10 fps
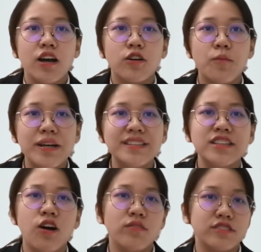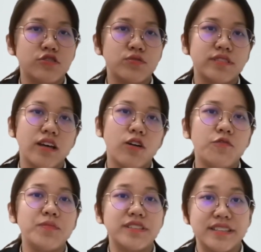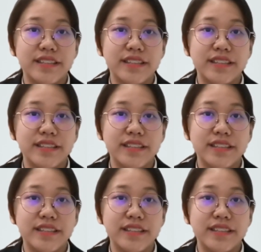commenting on the suicide of Mr.